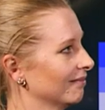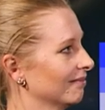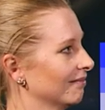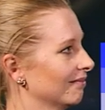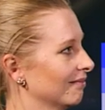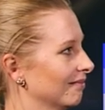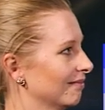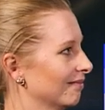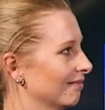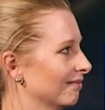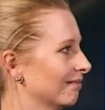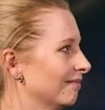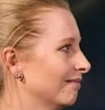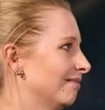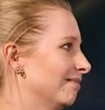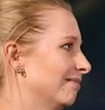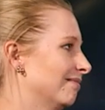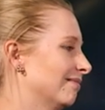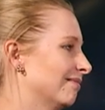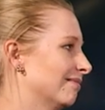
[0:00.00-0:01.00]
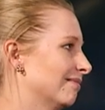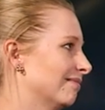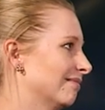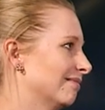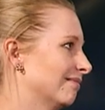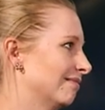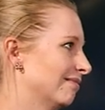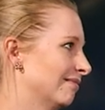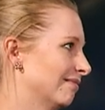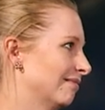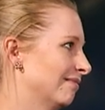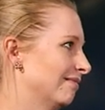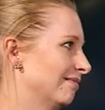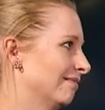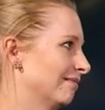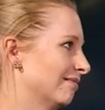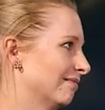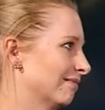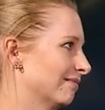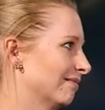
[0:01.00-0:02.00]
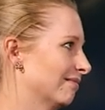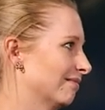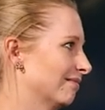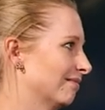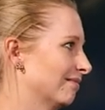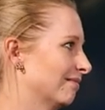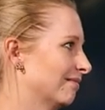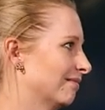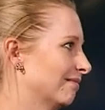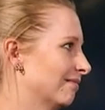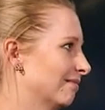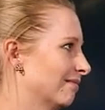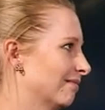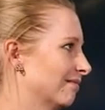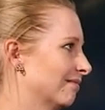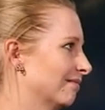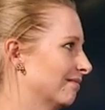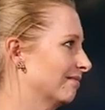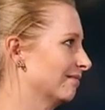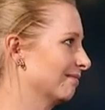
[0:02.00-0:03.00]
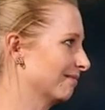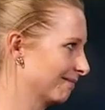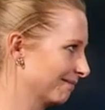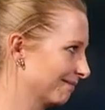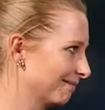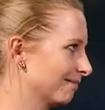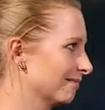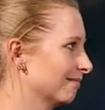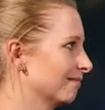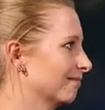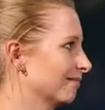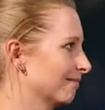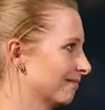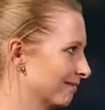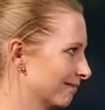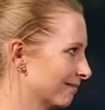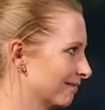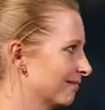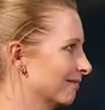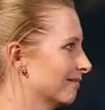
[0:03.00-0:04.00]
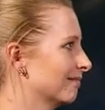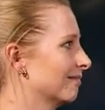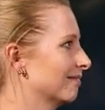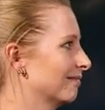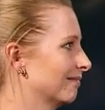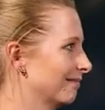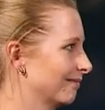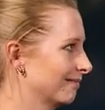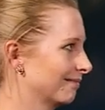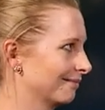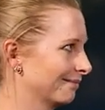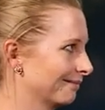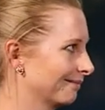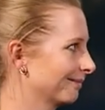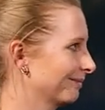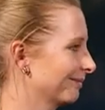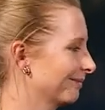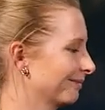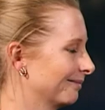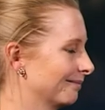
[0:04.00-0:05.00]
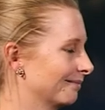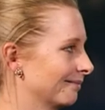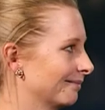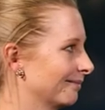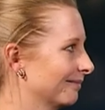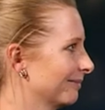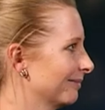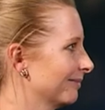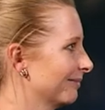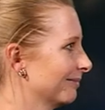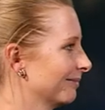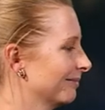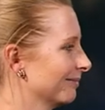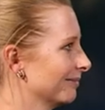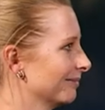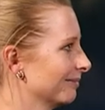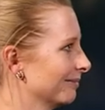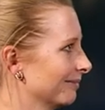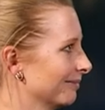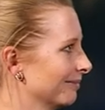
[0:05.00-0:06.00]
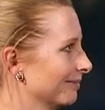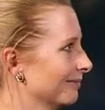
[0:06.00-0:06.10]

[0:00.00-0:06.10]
(not speaking)